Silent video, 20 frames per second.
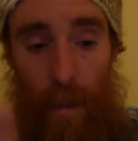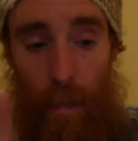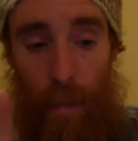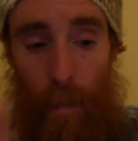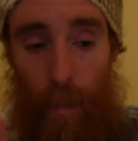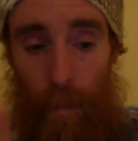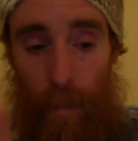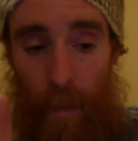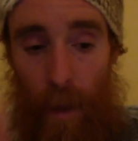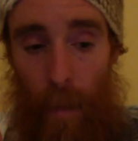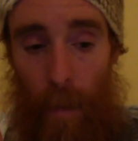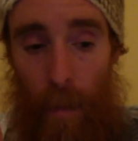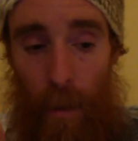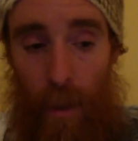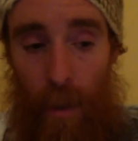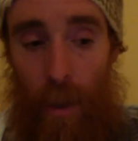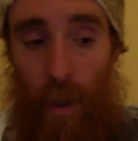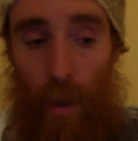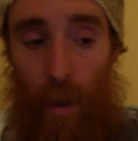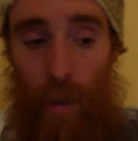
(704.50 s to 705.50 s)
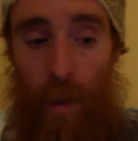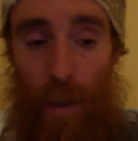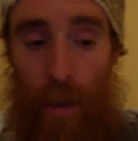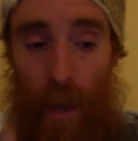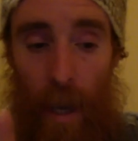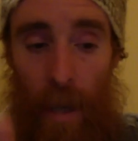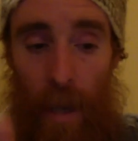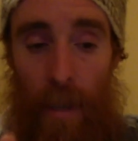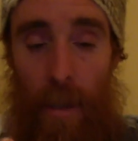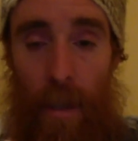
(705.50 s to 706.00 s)
number two
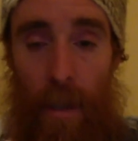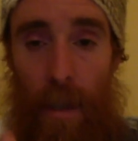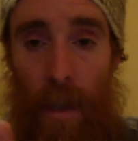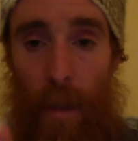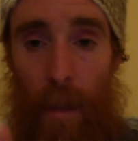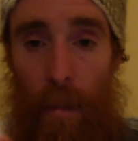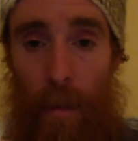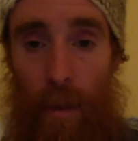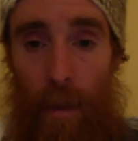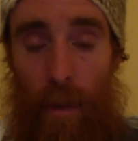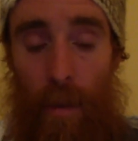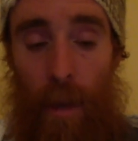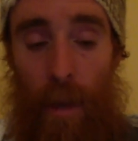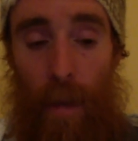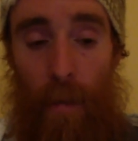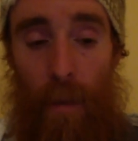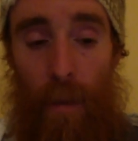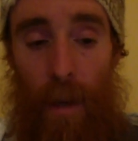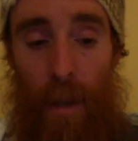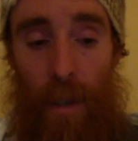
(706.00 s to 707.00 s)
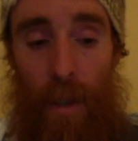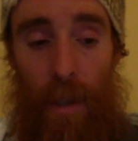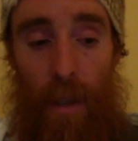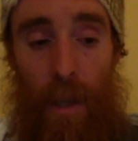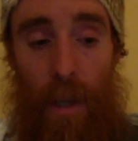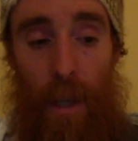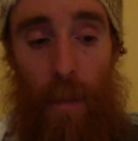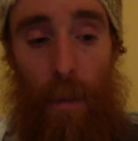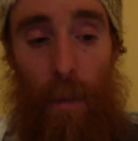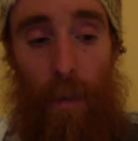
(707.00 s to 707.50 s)
says, the number two definition
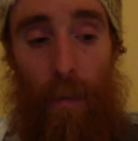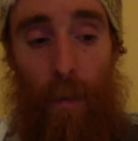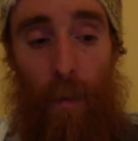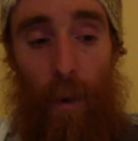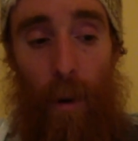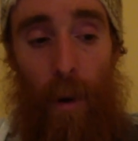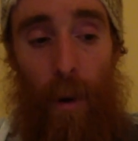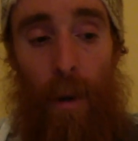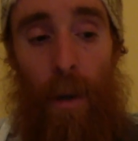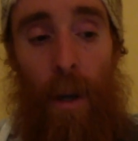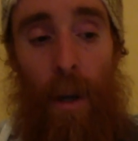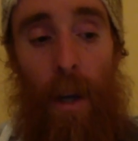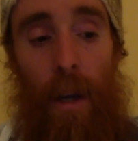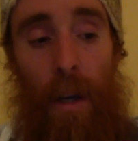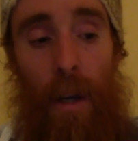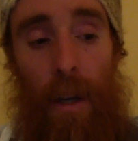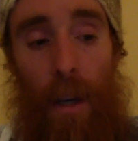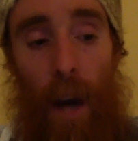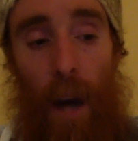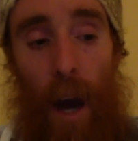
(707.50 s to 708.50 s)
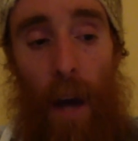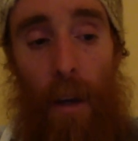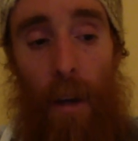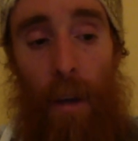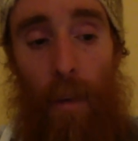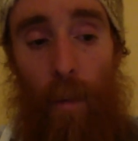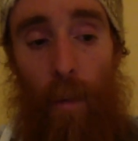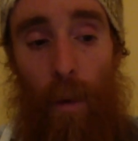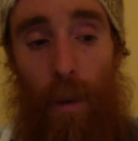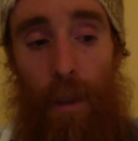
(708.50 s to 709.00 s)
says before God
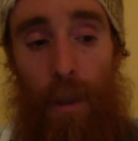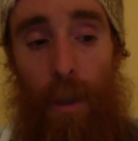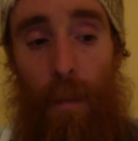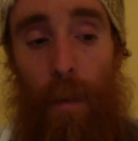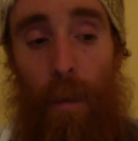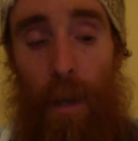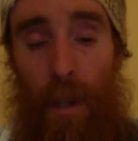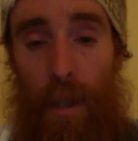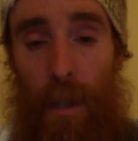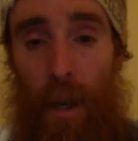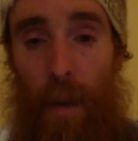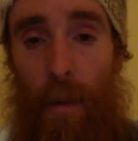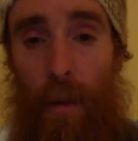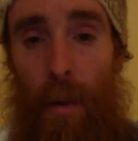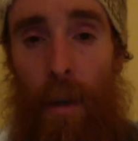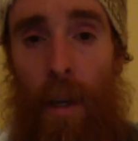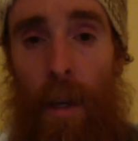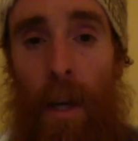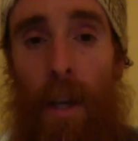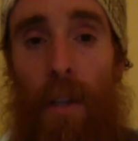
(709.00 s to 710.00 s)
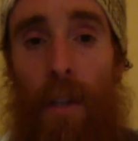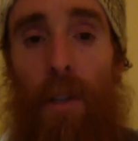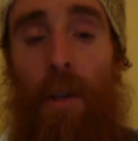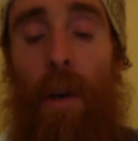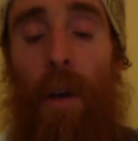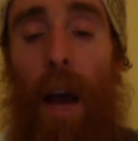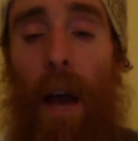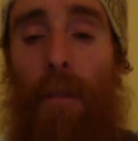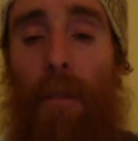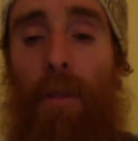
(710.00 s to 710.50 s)
in worship, etc. So
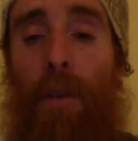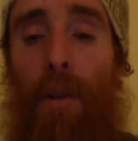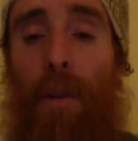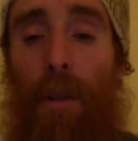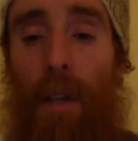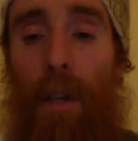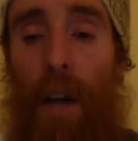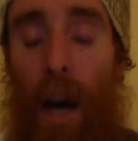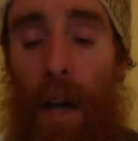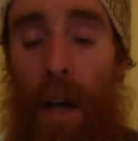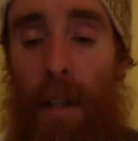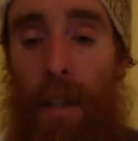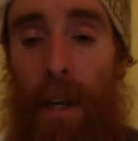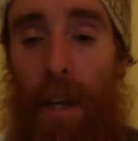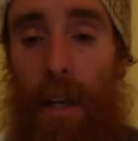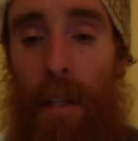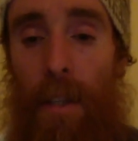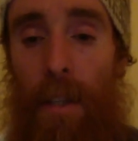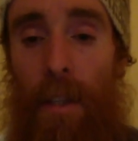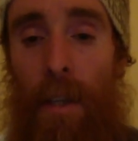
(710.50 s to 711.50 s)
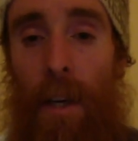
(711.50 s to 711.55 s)
you have to know the context.